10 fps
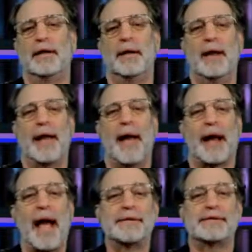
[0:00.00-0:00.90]
And
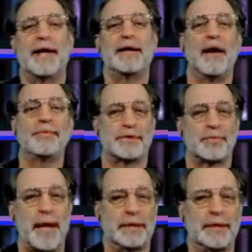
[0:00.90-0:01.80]
I said, no, just
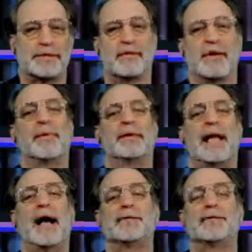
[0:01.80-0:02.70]
wait till it's
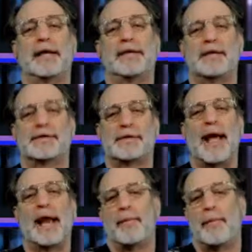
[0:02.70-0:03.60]
31,000. When it does that,
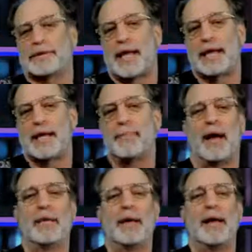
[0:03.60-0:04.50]
and it went slightly
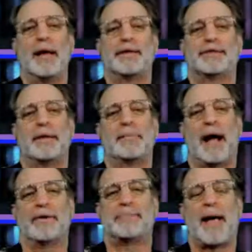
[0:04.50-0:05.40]
below, it's going to
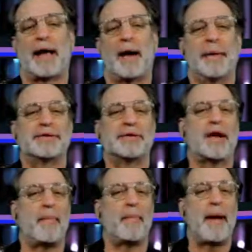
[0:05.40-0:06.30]
bounce back up, and it's going to
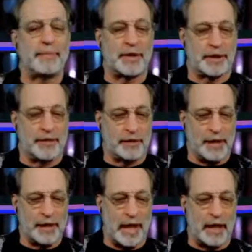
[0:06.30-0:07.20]
go back up to
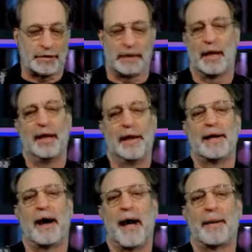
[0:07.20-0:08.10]
33,000.
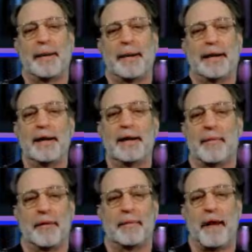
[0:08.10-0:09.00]
Now, I'm going to tell you that
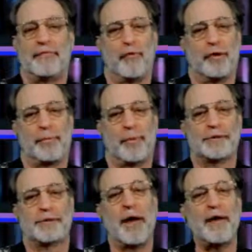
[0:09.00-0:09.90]
we're about 400 points
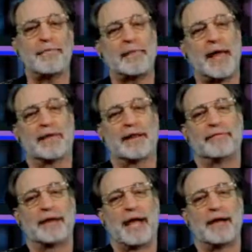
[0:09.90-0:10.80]
away from that
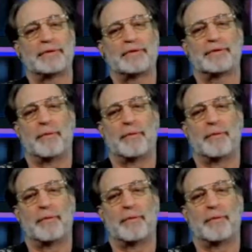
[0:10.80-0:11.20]
33,000, so be